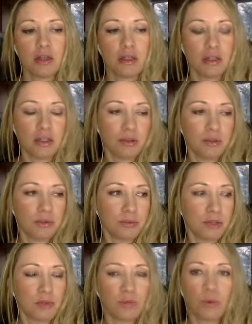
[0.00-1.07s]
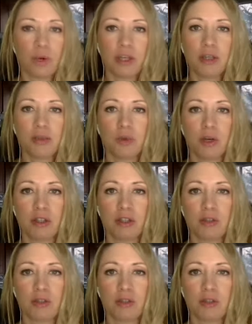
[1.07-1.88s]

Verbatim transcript: you know of what you want